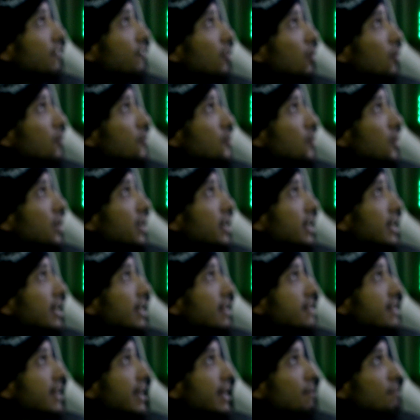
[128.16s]
filter and the
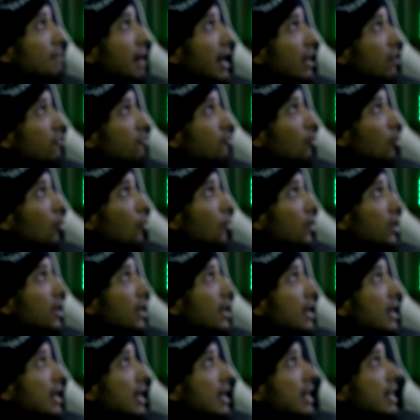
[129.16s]
intake manifold.
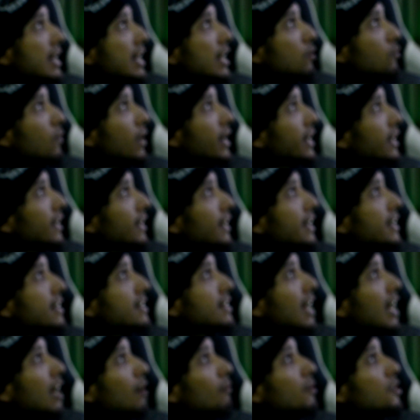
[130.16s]
It regulates
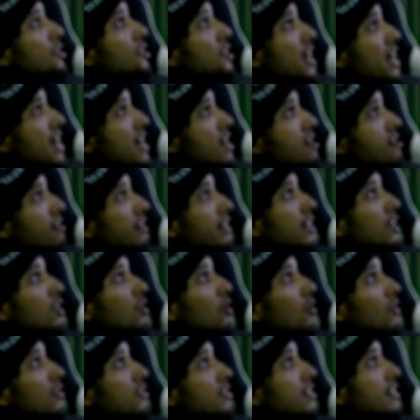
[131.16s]
how much air can
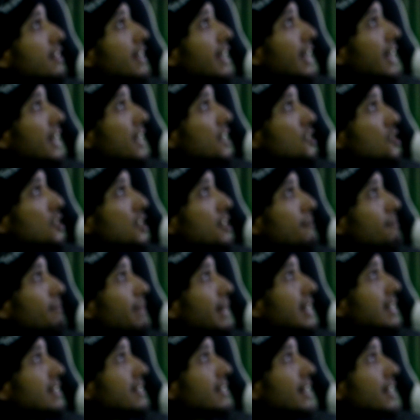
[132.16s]
go into the engine
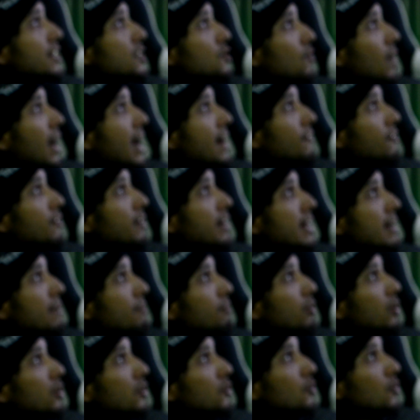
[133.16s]
based on driver
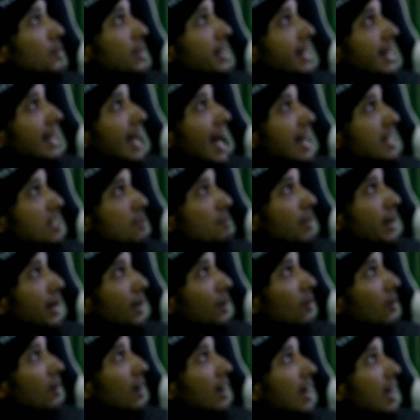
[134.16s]
input through the gas
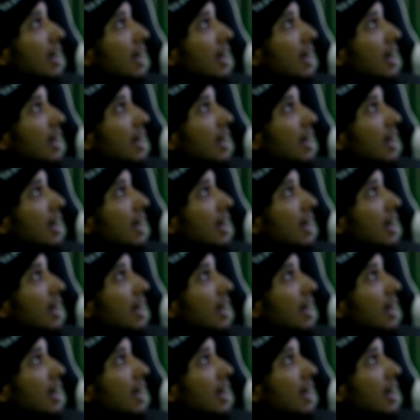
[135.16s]
pedal.